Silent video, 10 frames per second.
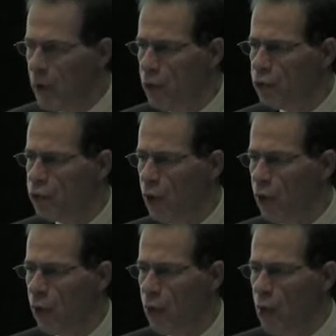And
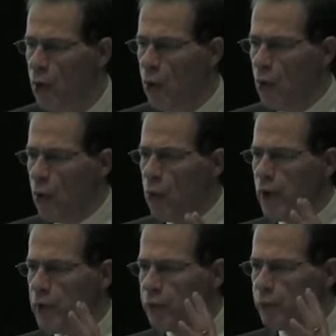so
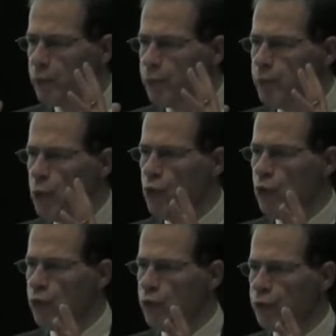we
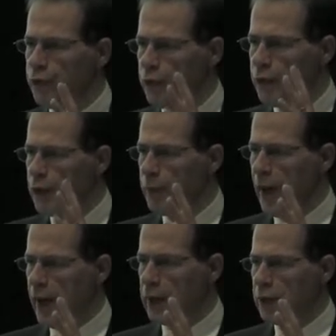moved the
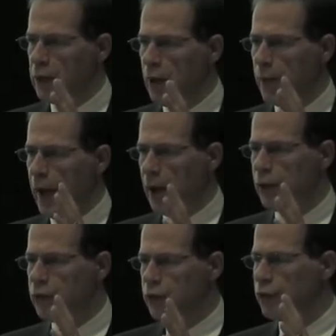debate
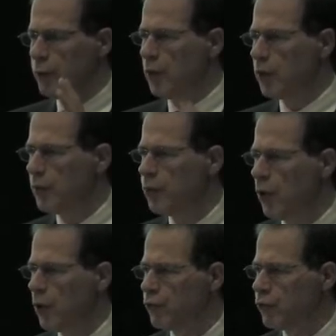about disability
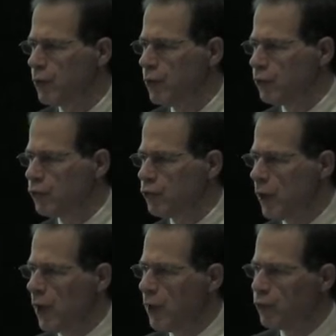policy in
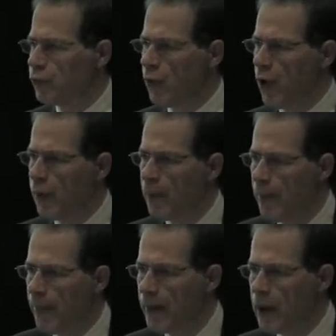Australia
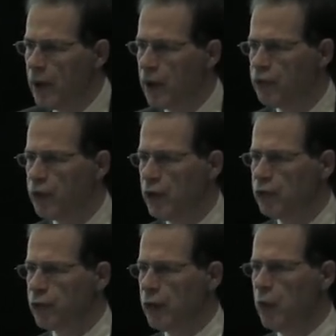from
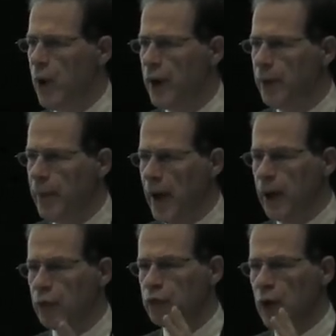essentially one
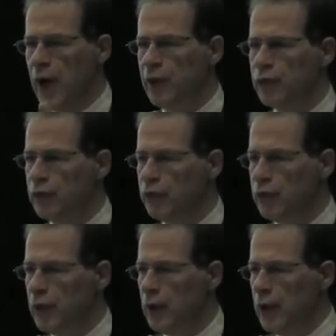about rights